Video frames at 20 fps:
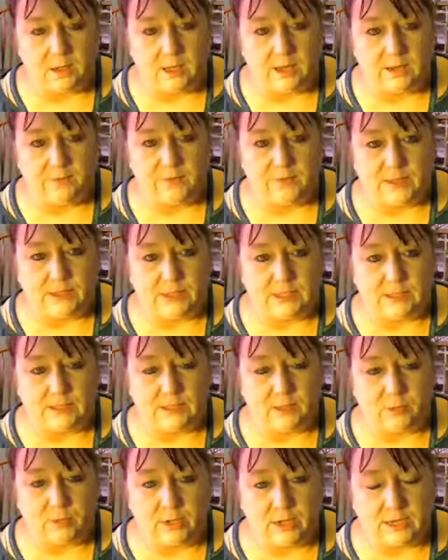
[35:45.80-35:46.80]
If they did,
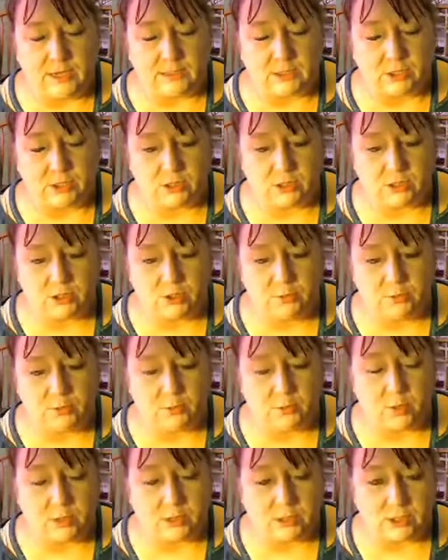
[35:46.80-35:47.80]
they wouldn't ask
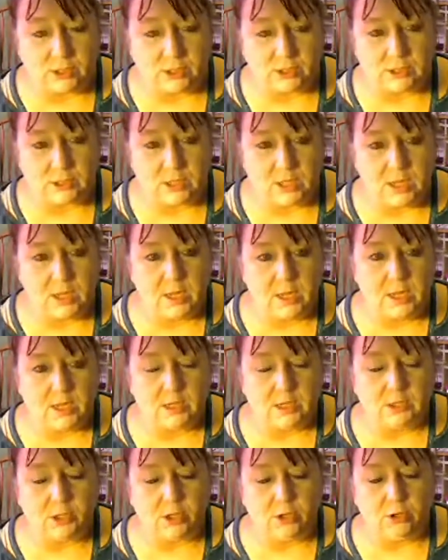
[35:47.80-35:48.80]
stupid questions.
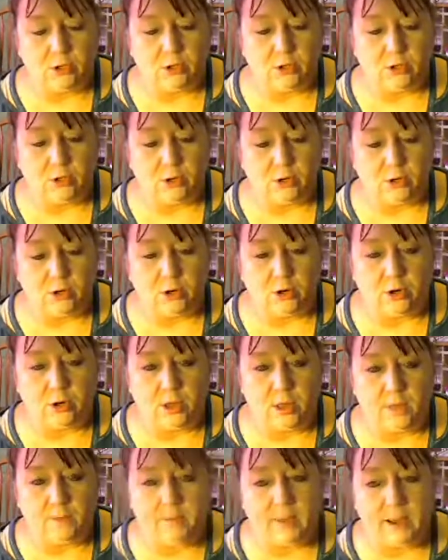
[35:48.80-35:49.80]
So you're going to
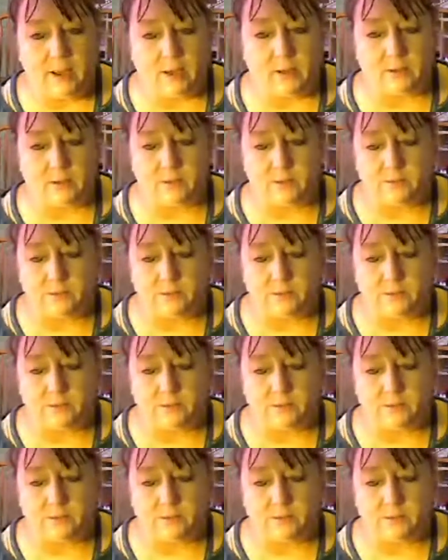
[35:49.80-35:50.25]
learn about,